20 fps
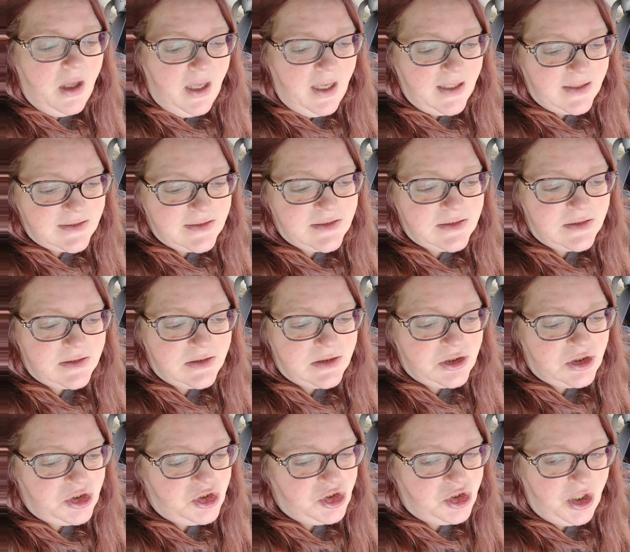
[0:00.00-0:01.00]
it's
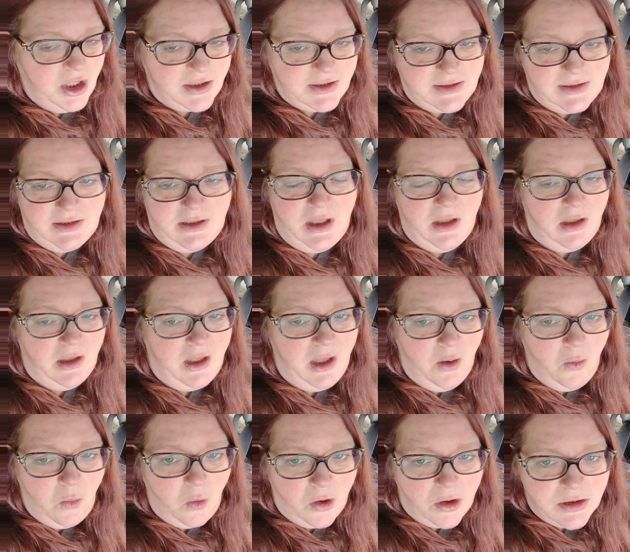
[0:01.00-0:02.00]
just going to
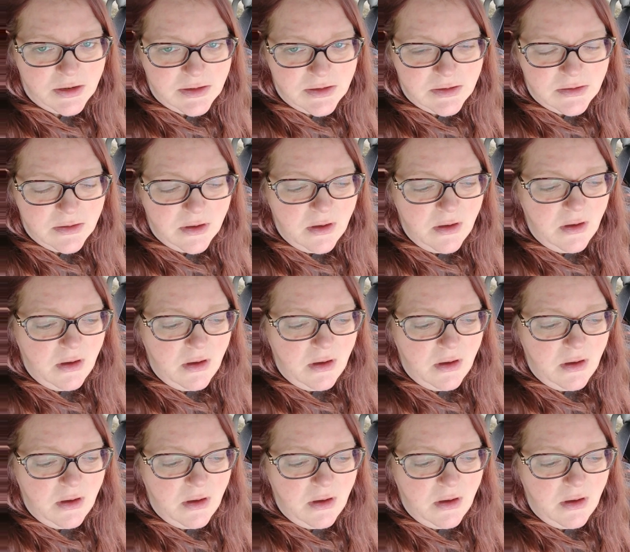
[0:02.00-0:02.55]
get worse.